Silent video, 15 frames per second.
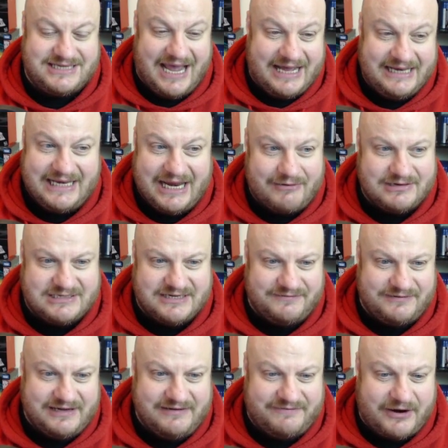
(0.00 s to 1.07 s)
and
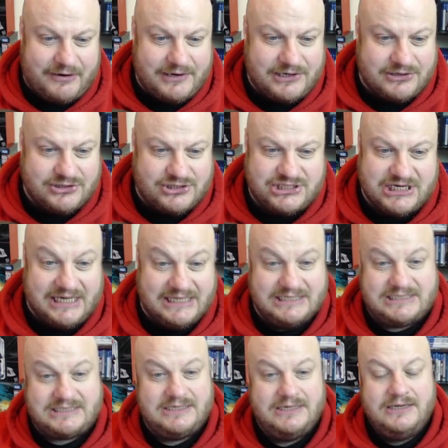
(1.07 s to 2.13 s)
narratively a very good
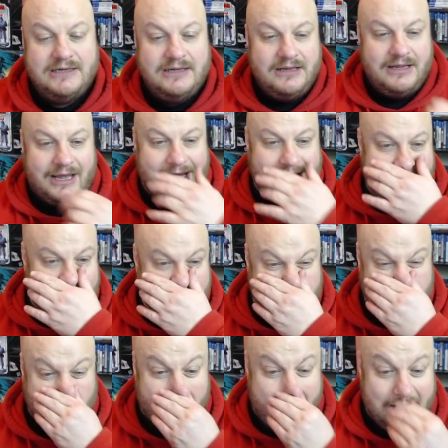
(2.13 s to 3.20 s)
chance uh,
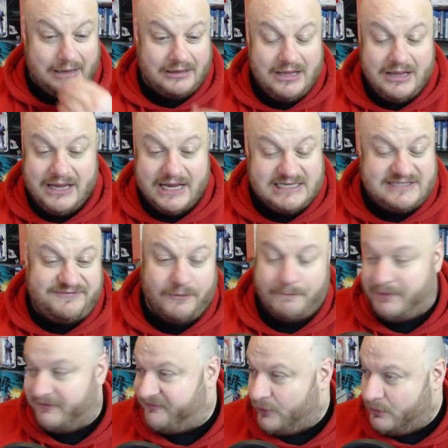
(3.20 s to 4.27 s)
as well. As for
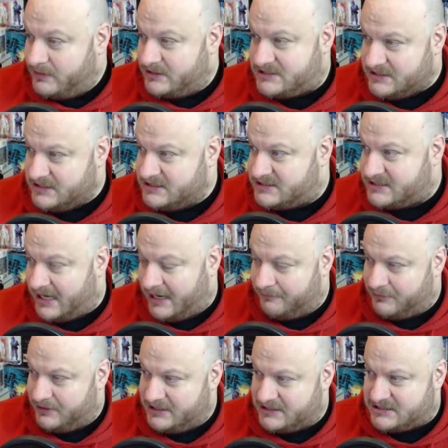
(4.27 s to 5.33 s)
performances,
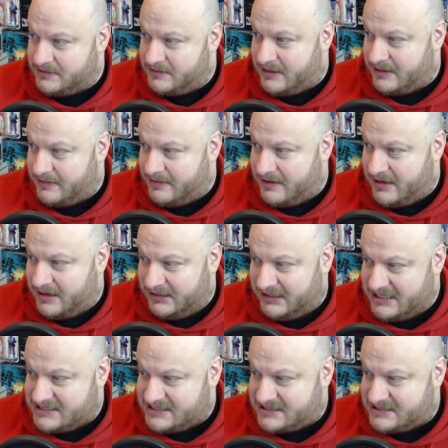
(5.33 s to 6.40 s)
I'm really uh,
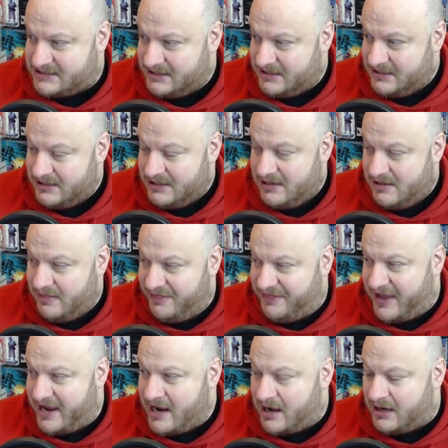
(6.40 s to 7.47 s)
unless
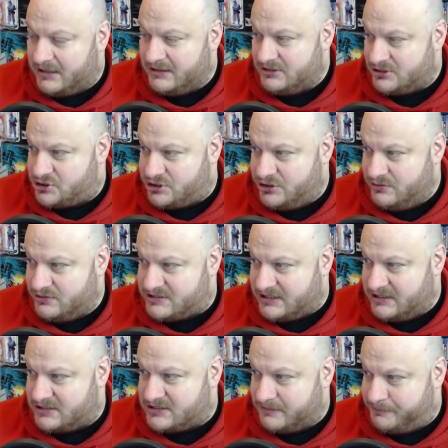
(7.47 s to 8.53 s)
they aren't
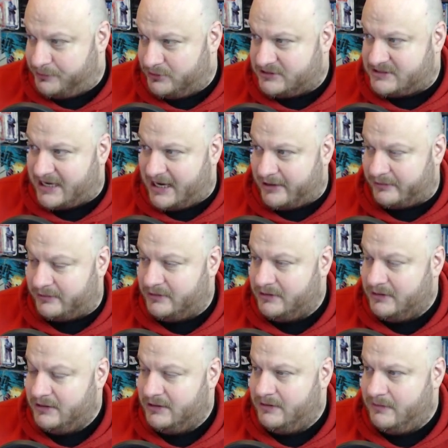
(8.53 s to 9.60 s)
choosing to put down
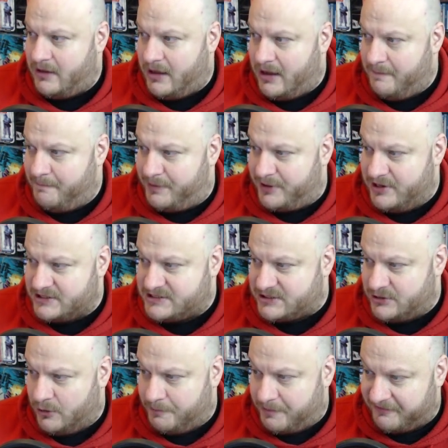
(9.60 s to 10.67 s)
uh,
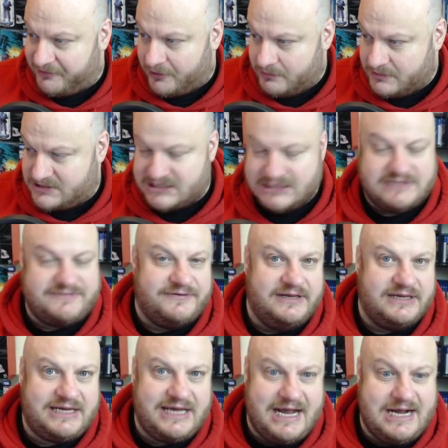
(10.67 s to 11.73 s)
personal performances from
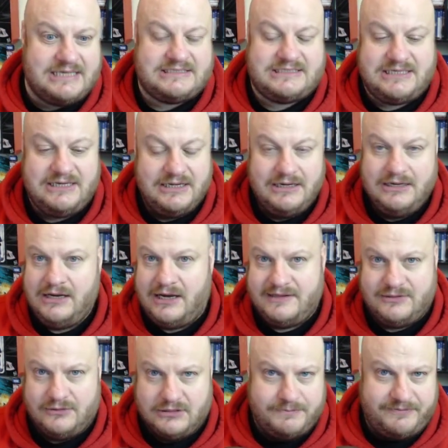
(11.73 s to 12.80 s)
the cast. I
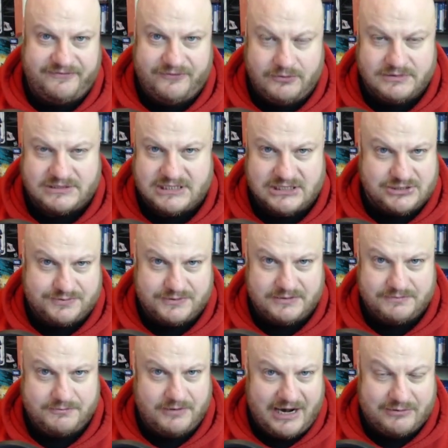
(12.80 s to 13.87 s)
thought the performances
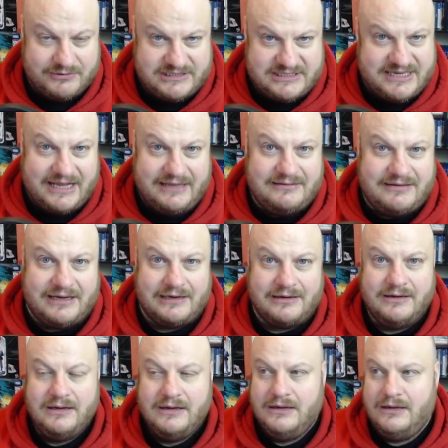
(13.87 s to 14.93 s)
were, were
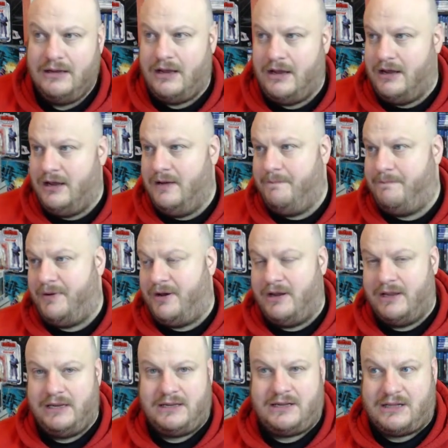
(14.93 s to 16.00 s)
outstanding uh,
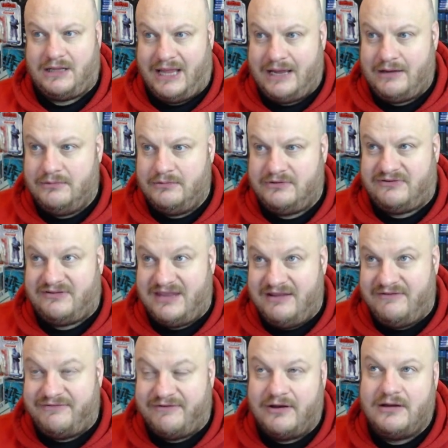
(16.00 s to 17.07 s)
by Cloud,
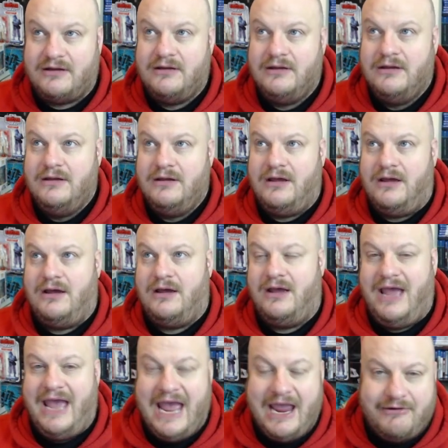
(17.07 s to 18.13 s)
Tifa,
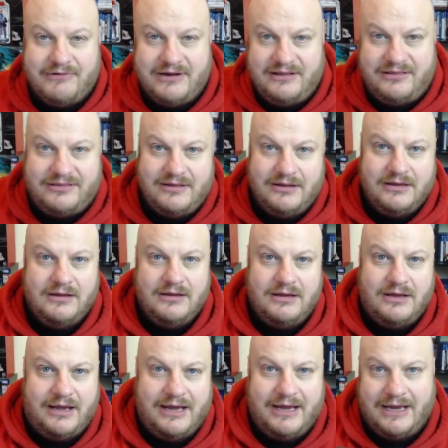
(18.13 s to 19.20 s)
uh, Aerith,
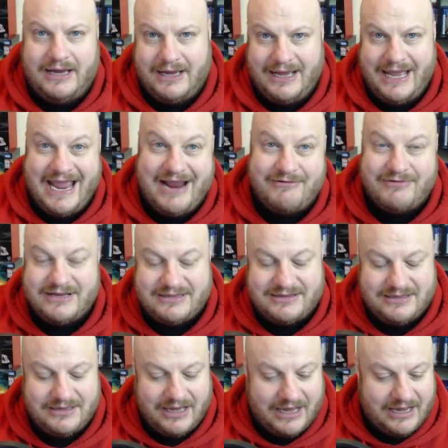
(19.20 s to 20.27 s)
uh,
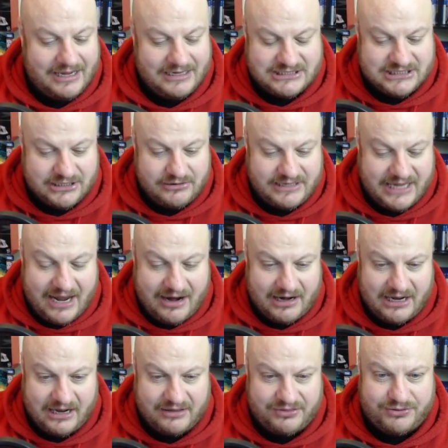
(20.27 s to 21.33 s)
Aerith. so yeah,
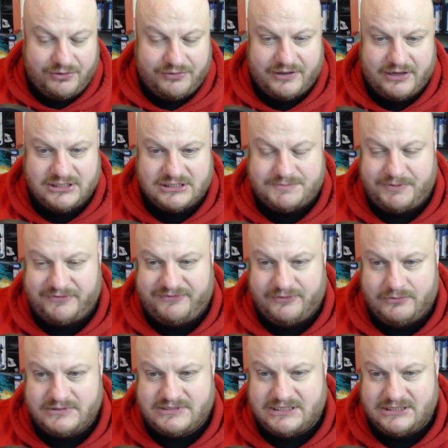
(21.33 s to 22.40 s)
I, I, thought those
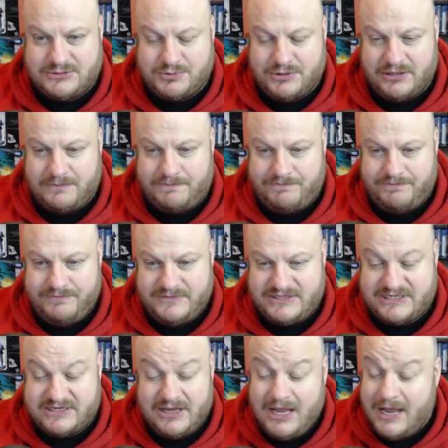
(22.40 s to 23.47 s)
performances were
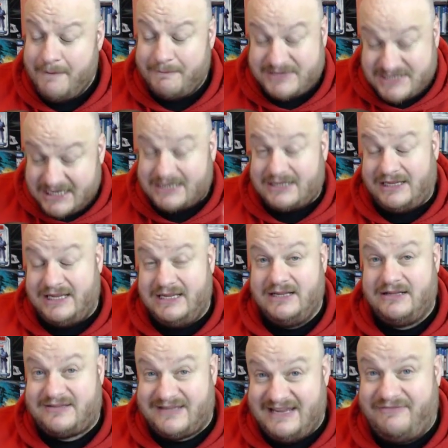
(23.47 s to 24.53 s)

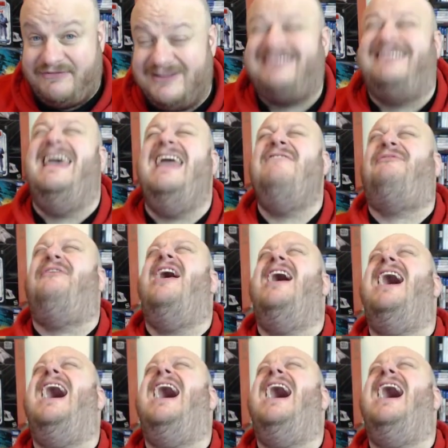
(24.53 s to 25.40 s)
particularly Tifa. Tifa